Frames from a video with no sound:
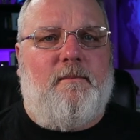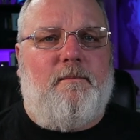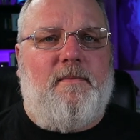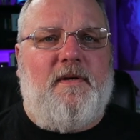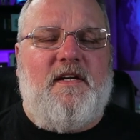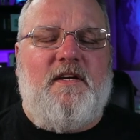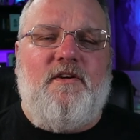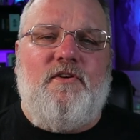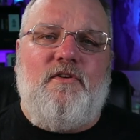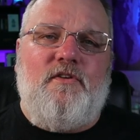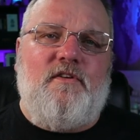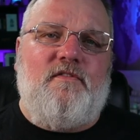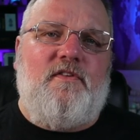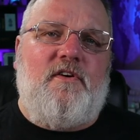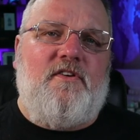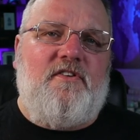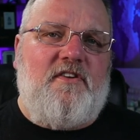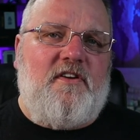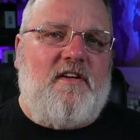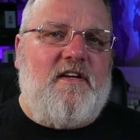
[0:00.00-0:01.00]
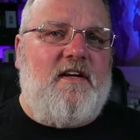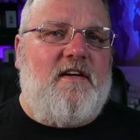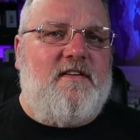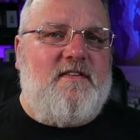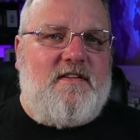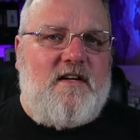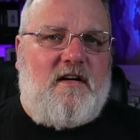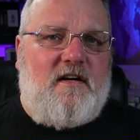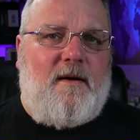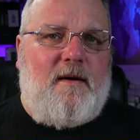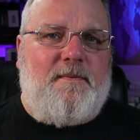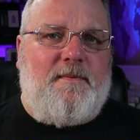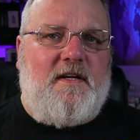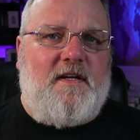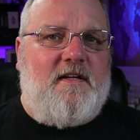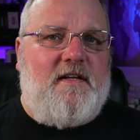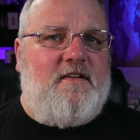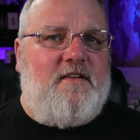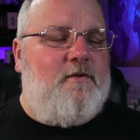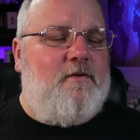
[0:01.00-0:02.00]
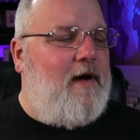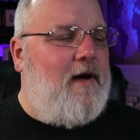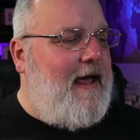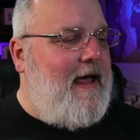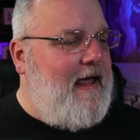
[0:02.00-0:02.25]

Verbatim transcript: be universally adopted to